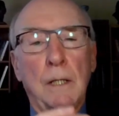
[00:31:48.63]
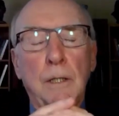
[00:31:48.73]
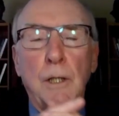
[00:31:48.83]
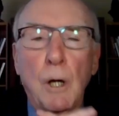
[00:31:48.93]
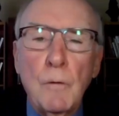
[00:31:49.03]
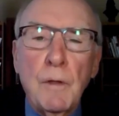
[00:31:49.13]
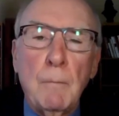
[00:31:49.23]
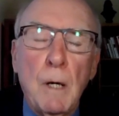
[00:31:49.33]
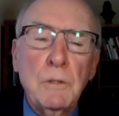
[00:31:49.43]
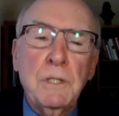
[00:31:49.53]
And you know, the
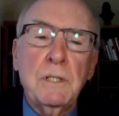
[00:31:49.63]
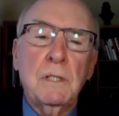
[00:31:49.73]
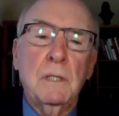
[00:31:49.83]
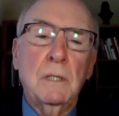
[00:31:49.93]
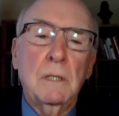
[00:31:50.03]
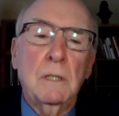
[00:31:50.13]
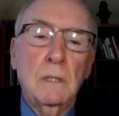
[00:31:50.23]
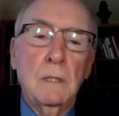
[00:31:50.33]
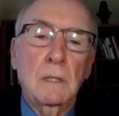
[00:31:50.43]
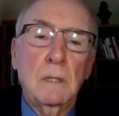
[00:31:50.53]
most
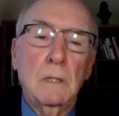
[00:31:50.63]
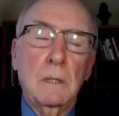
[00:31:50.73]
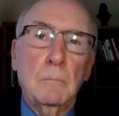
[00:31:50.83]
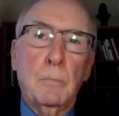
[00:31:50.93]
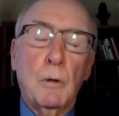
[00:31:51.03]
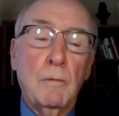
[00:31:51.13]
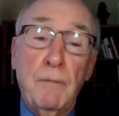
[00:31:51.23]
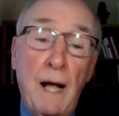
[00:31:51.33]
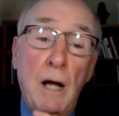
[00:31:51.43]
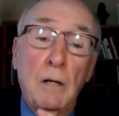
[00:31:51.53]

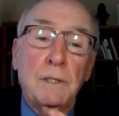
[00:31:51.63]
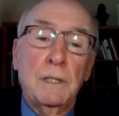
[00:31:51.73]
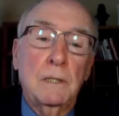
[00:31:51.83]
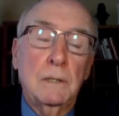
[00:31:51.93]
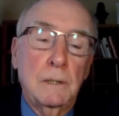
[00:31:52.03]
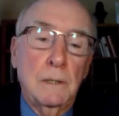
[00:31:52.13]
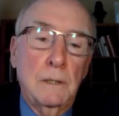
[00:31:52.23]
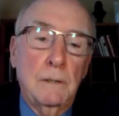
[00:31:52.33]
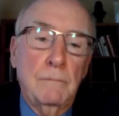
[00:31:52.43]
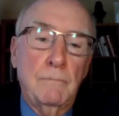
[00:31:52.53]
profound
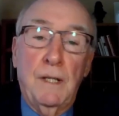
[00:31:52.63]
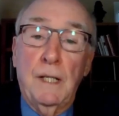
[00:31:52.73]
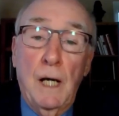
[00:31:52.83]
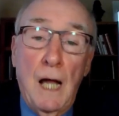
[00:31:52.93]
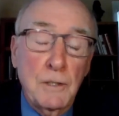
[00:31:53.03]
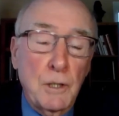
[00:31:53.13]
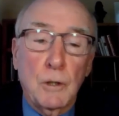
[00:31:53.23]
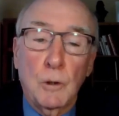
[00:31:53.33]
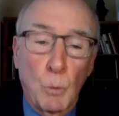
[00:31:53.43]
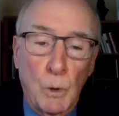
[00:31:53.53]

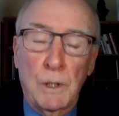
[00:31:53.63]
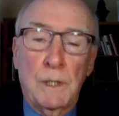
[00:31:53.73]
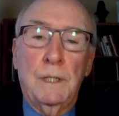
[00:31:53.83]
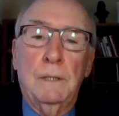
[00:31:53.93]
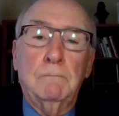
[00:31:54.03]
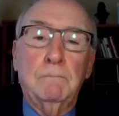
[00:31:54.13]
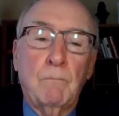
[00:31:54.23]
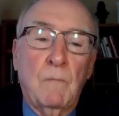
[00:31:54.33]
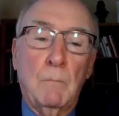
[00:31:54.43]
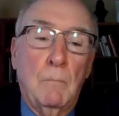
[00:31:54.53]
theological word
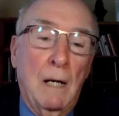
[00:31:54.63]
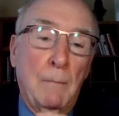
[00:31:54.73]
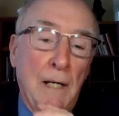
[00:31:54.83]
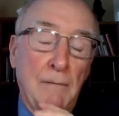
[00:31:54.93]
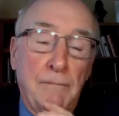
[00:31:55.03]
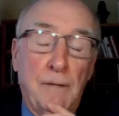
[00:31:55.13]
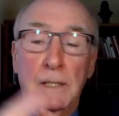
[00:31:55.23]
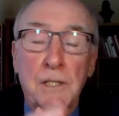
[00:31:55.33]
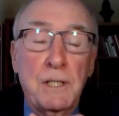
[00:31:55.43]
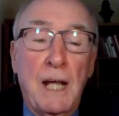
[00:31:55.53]
by my
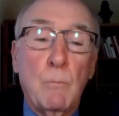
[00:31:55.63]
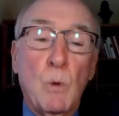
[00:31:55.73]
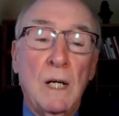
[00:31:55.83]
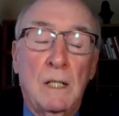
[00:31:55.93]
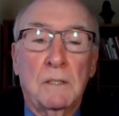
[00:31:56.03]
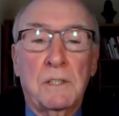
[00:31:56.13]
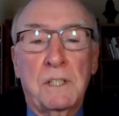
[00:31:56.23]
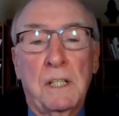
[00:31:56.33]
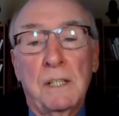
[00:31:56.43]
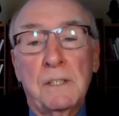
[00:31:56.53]
friend Sam Wells
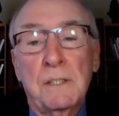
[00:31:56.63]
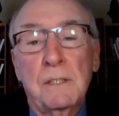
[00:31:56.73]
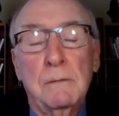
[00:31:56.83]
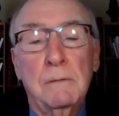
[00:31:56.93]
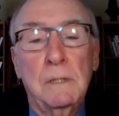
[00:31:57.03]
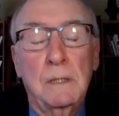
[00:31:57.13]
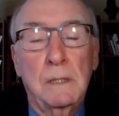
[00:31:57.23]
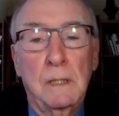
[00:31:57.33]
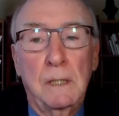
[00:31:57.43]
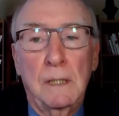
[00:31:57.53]
says
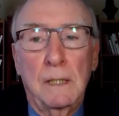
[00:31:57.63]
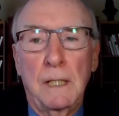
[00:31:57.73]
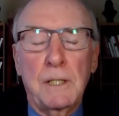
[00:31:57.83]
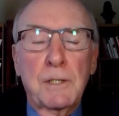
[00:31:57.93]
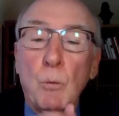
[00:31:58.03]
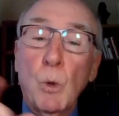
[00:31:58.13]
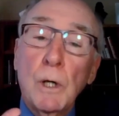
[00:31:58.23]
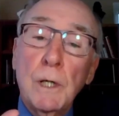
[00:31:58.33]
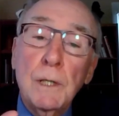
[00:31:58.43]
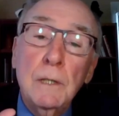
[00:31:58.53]
is
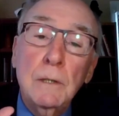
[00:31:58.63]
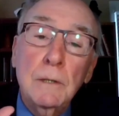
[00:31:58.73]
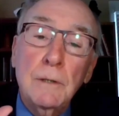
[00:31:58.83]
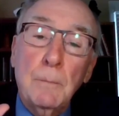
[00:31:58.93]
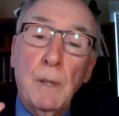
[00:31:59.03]
the